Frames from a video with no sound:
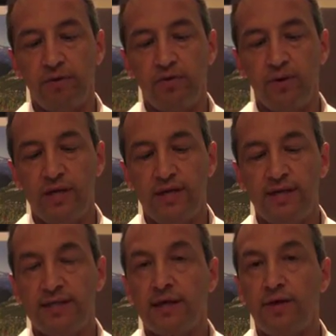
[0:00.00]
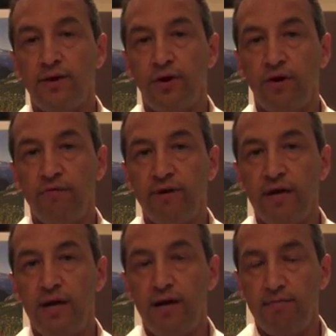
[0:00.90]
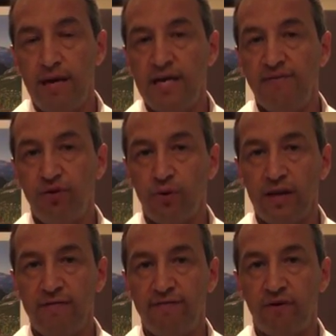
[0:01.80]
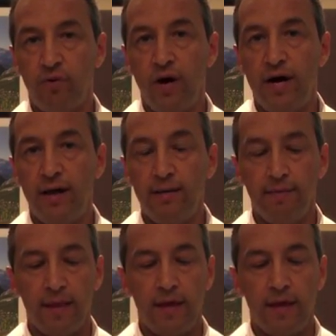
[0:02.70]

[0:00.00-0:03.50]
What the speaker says: between the disc and the nerve, may give you relief for a while,